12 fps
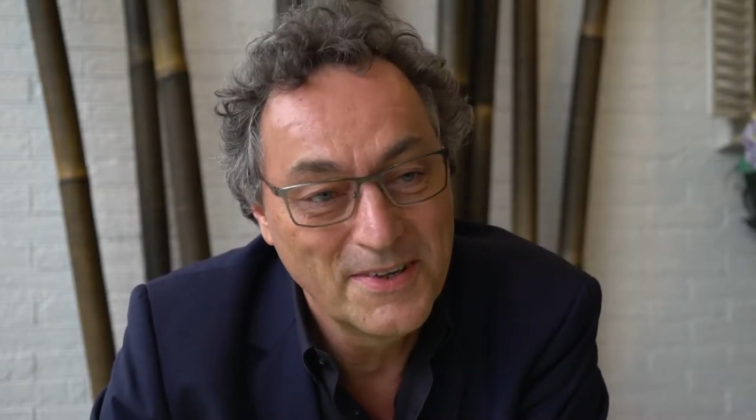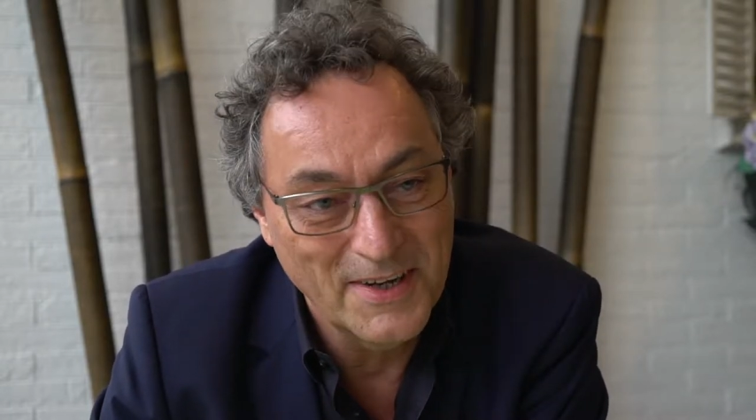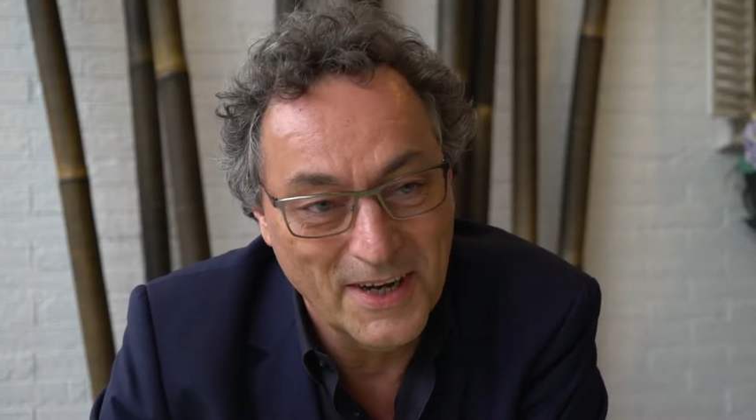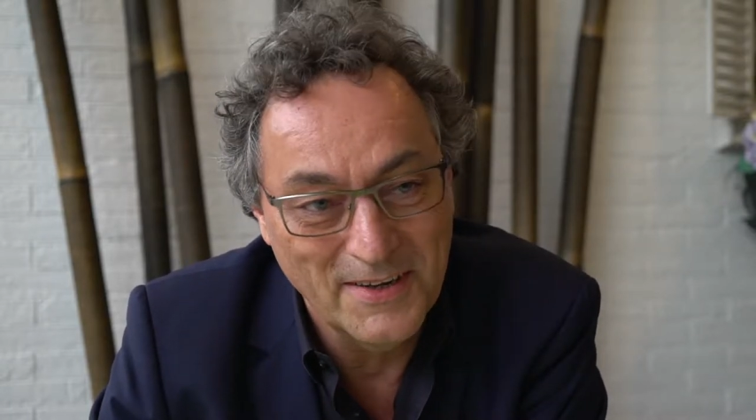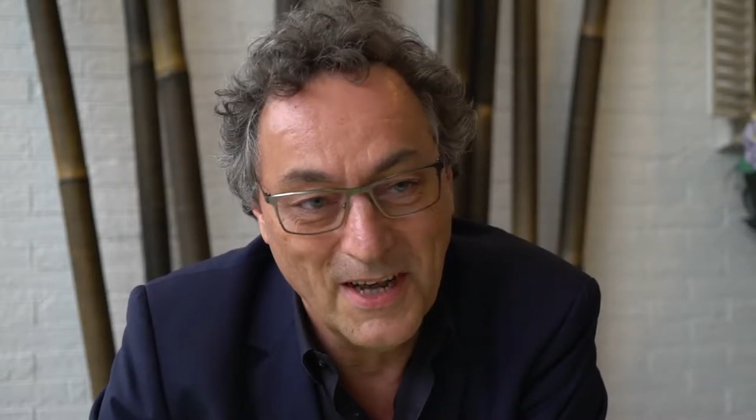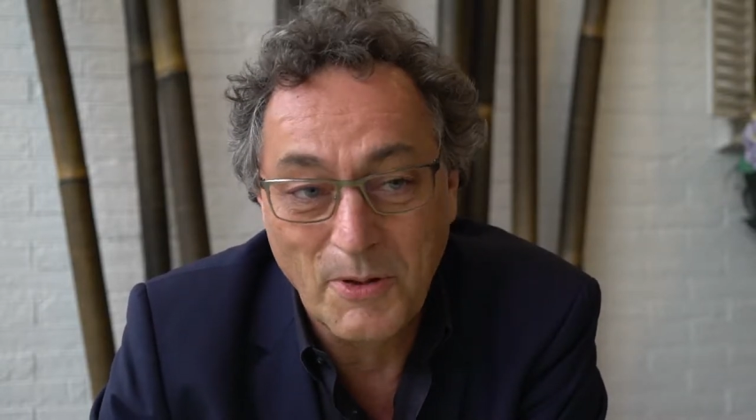
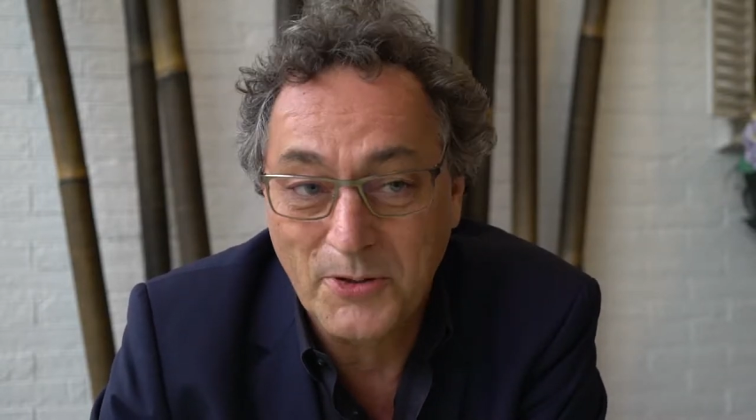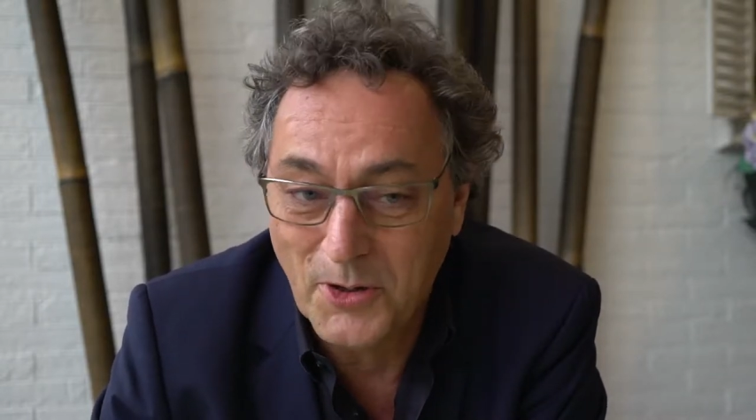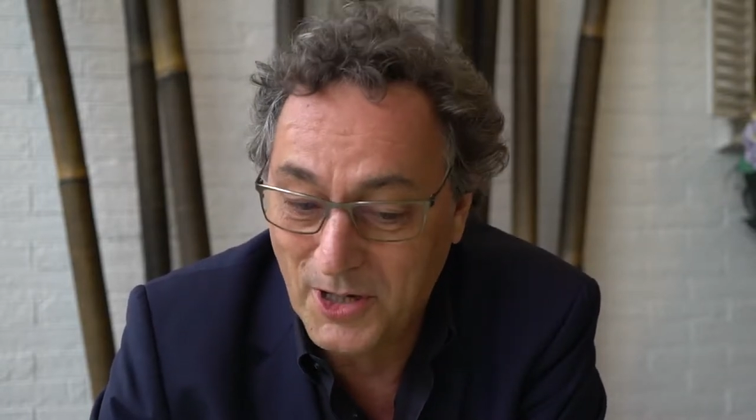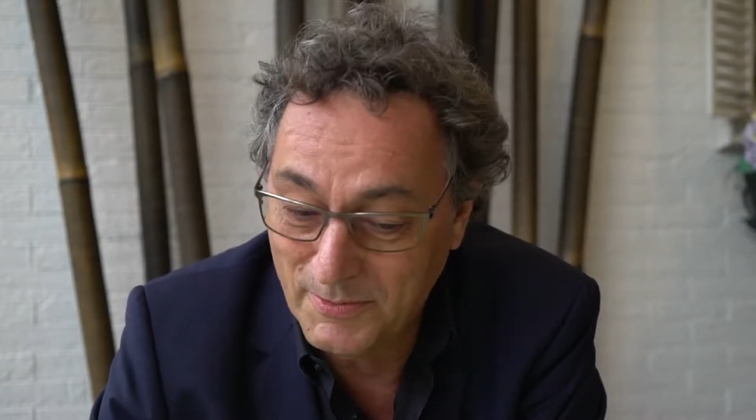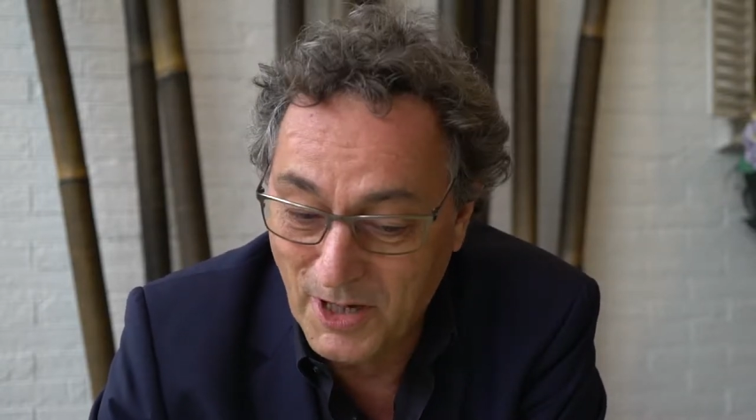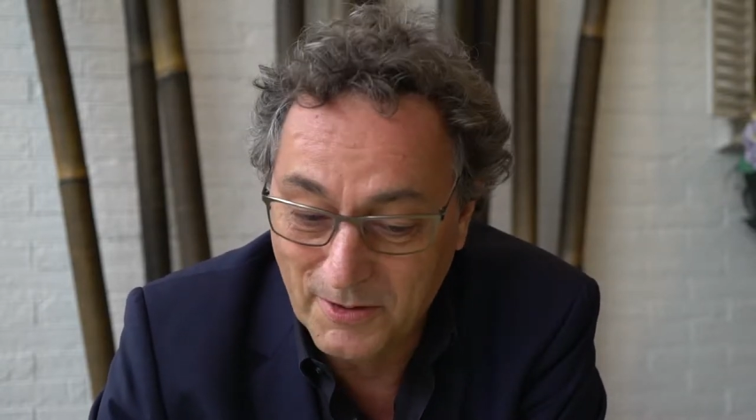I'm not
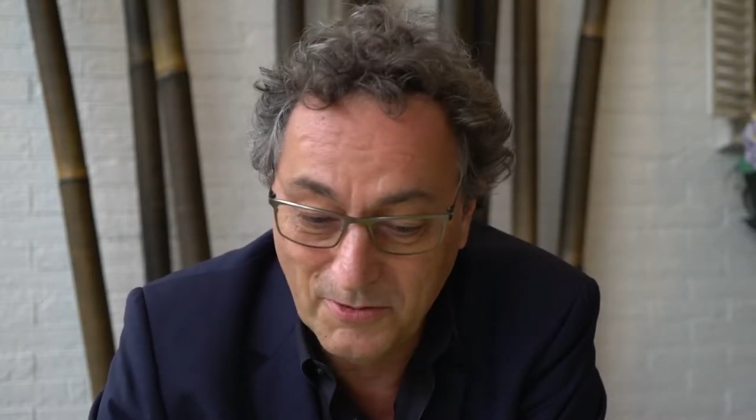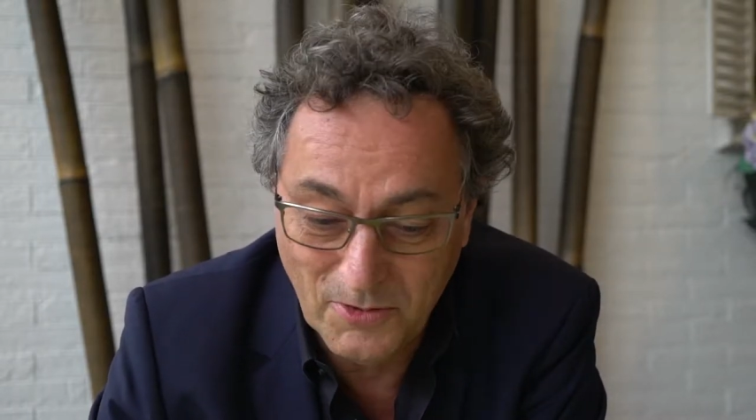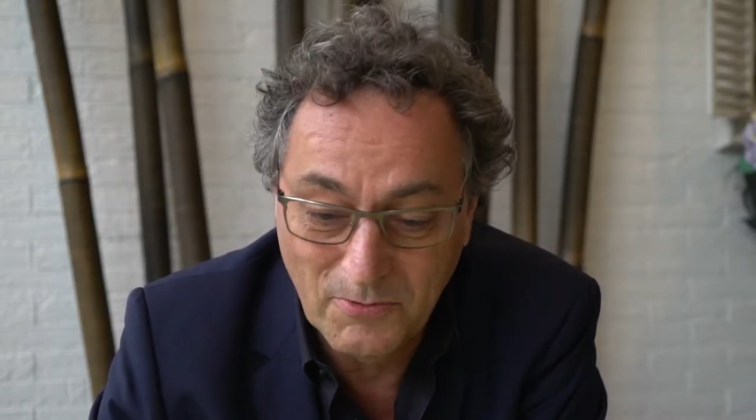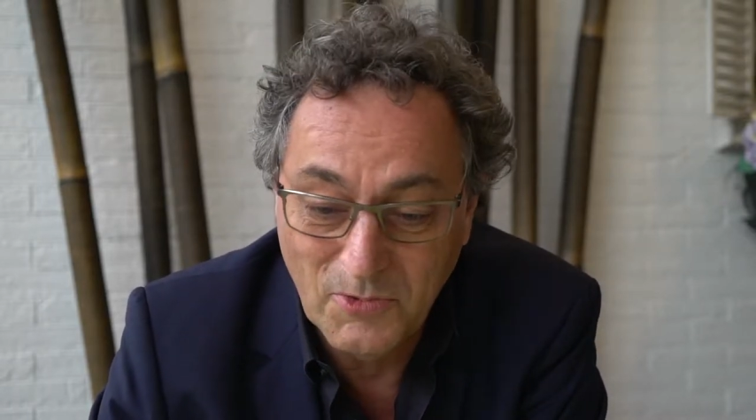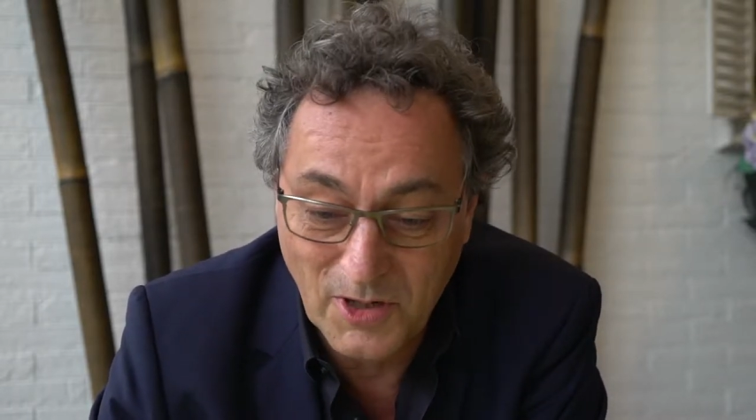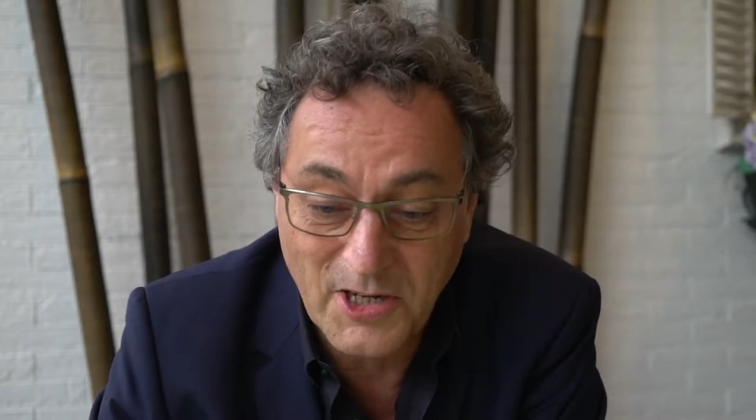talking about
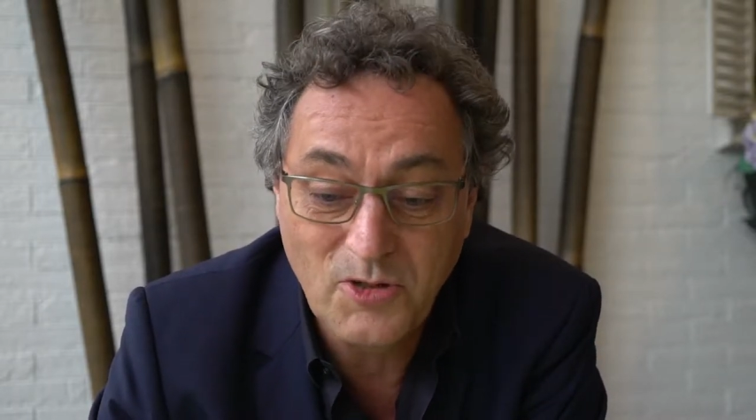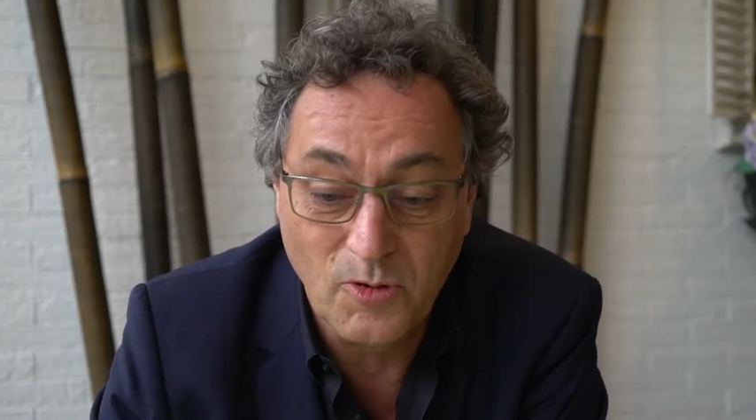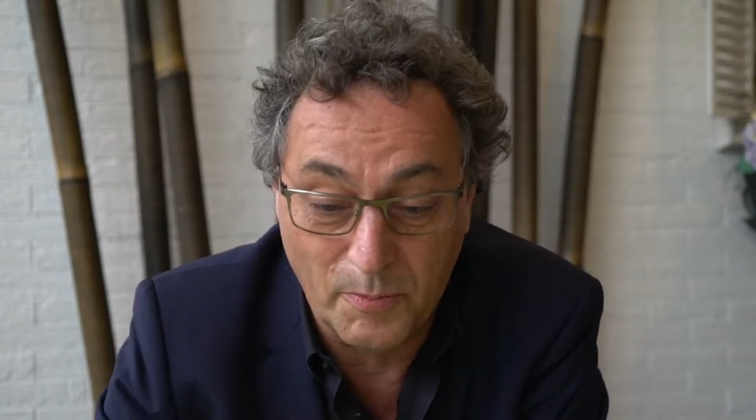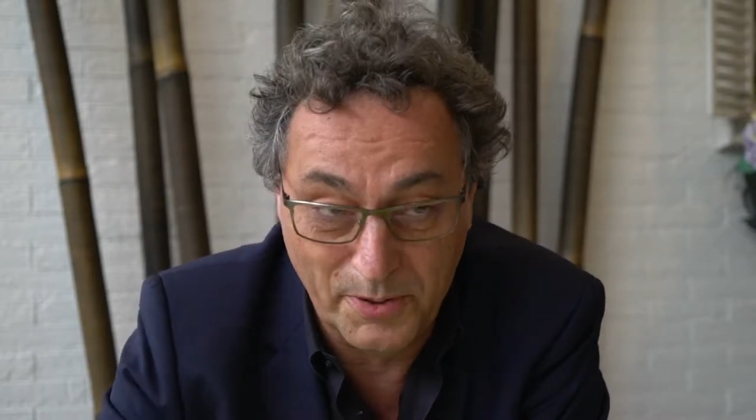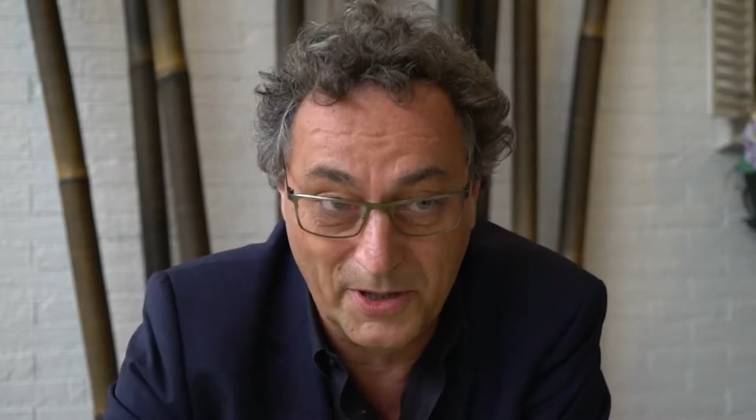cholesterol